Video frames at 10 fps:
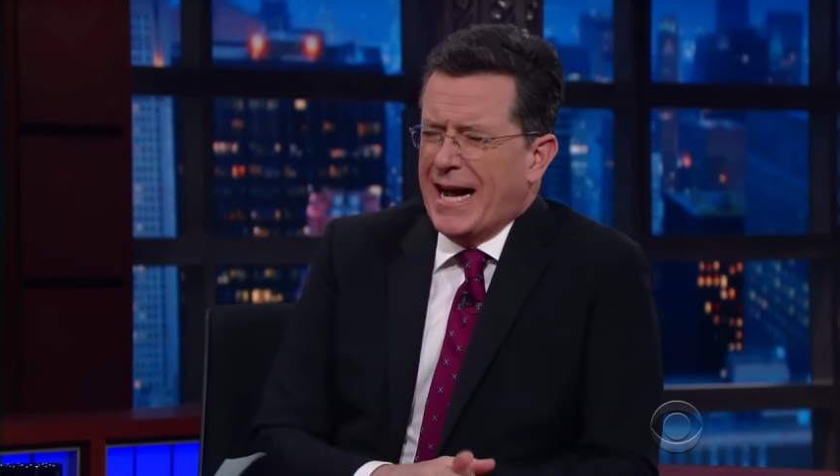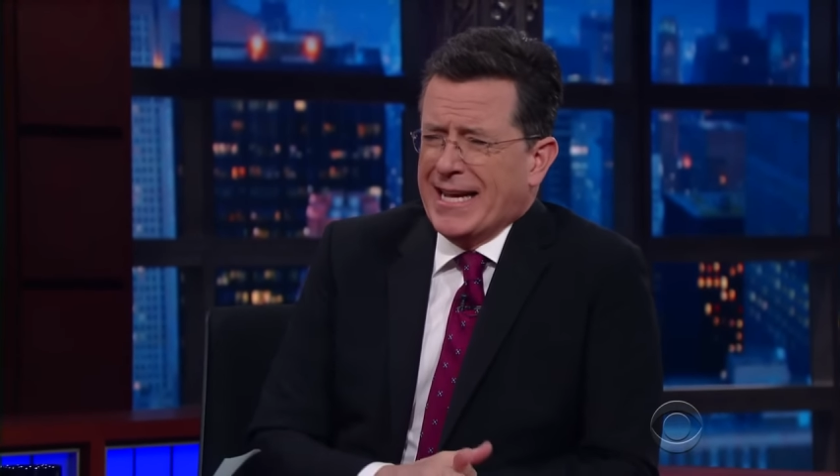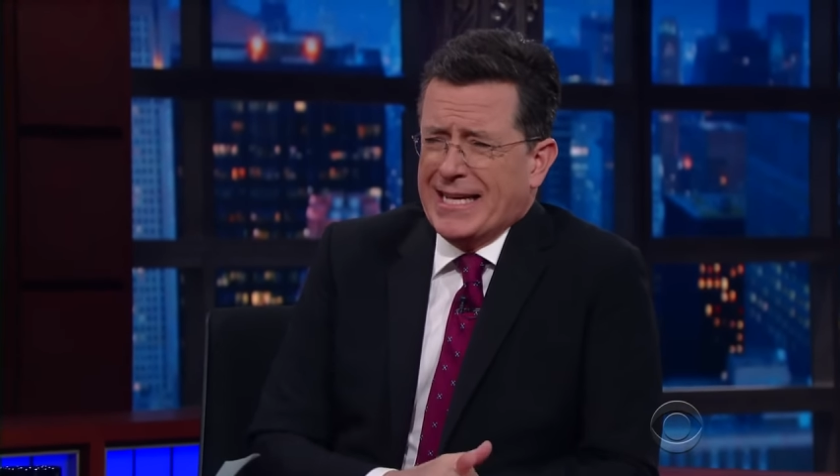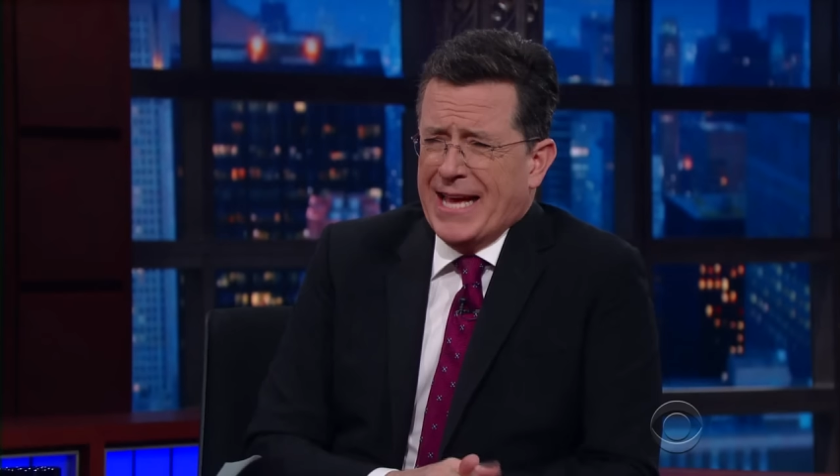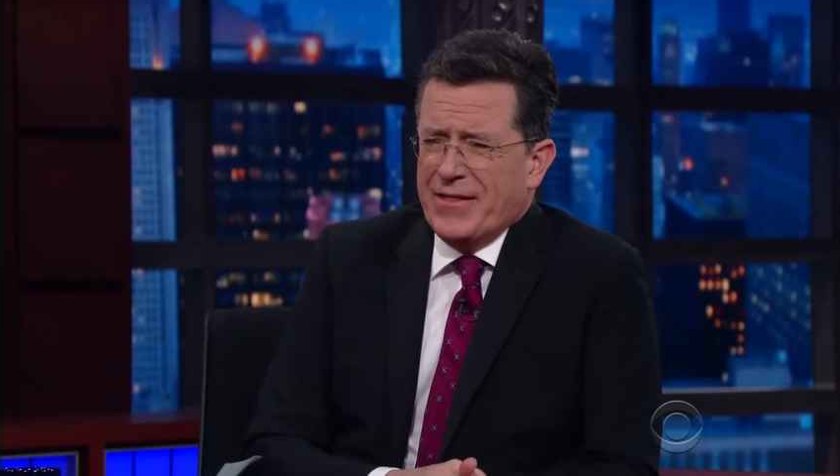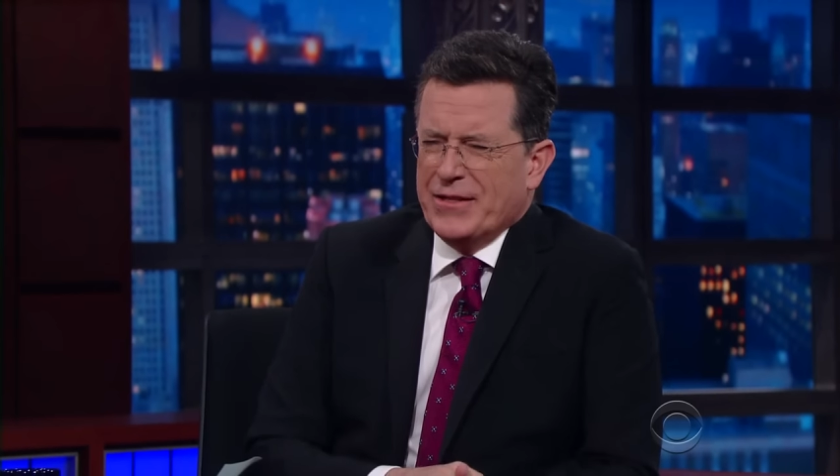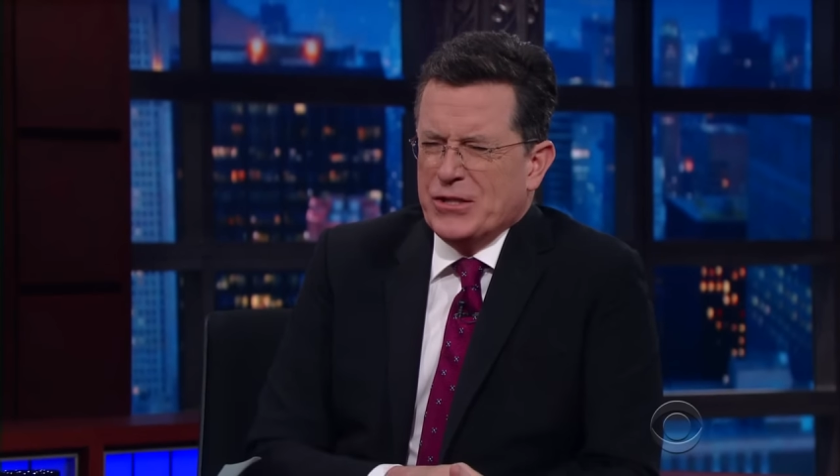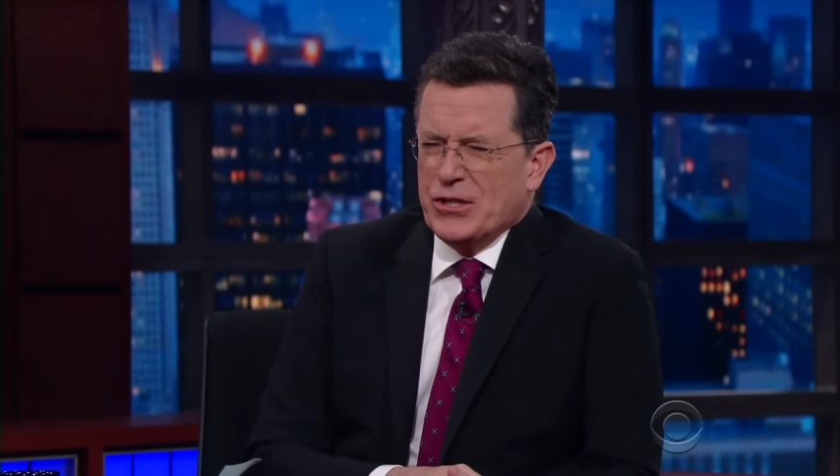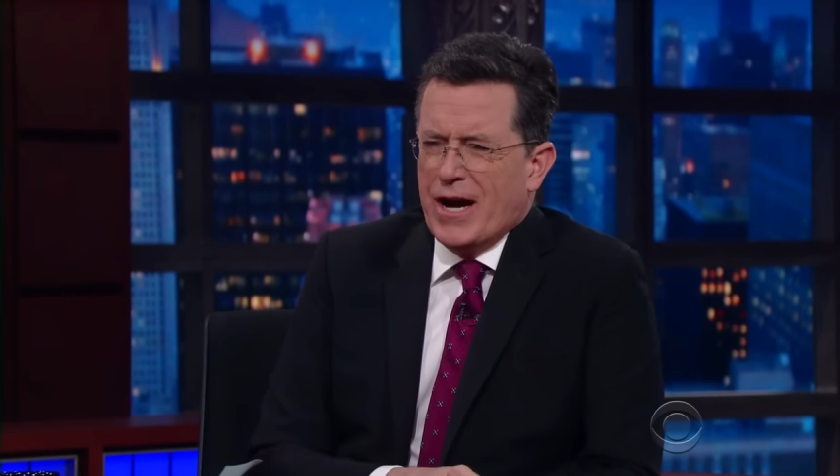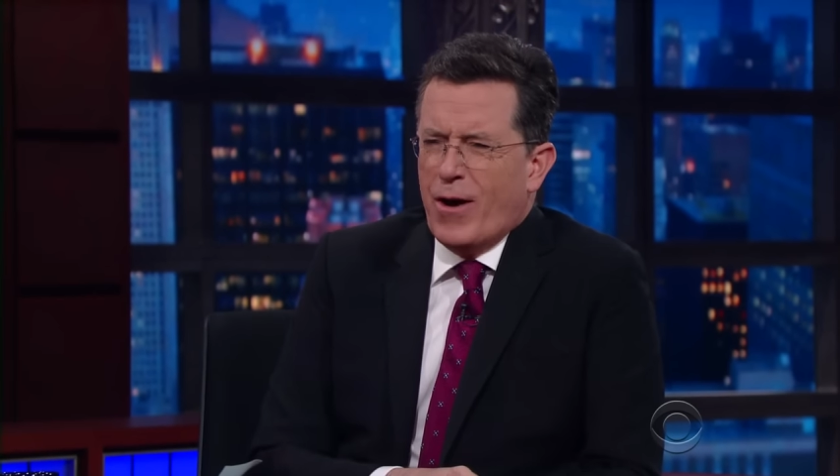I get in the
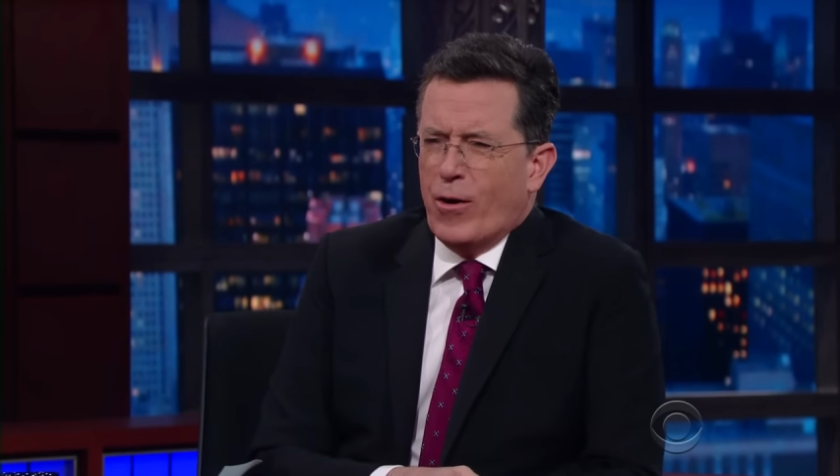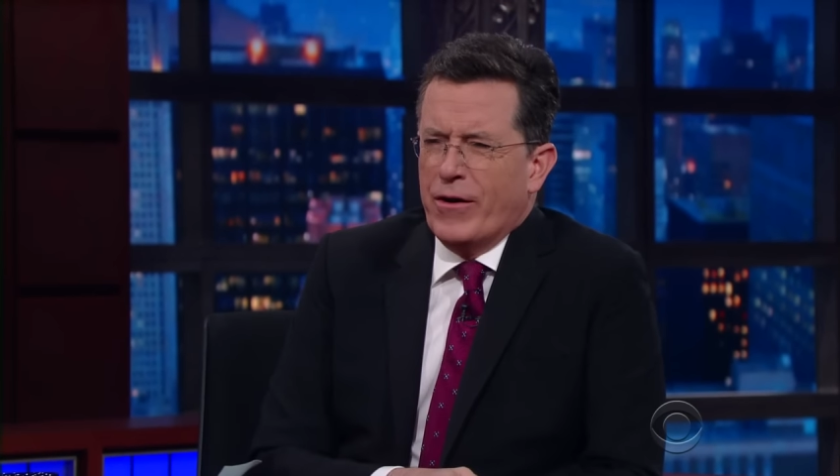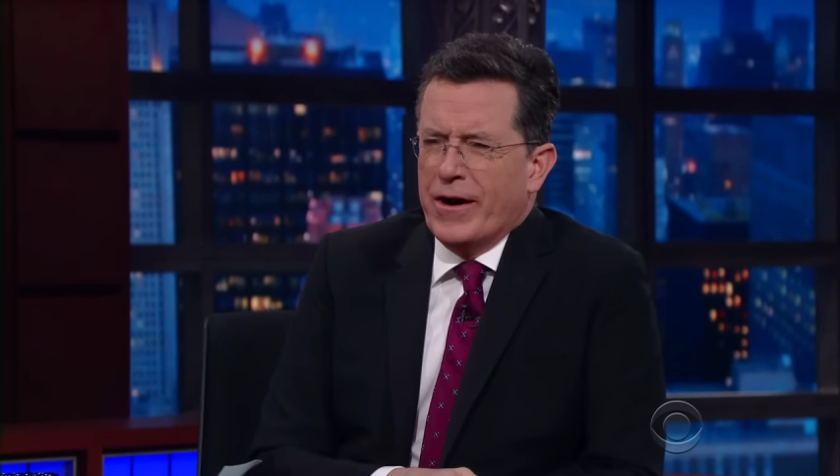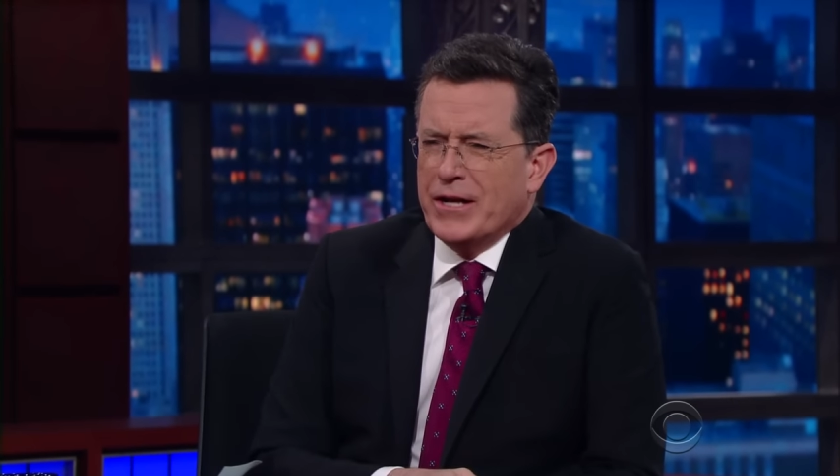shower and I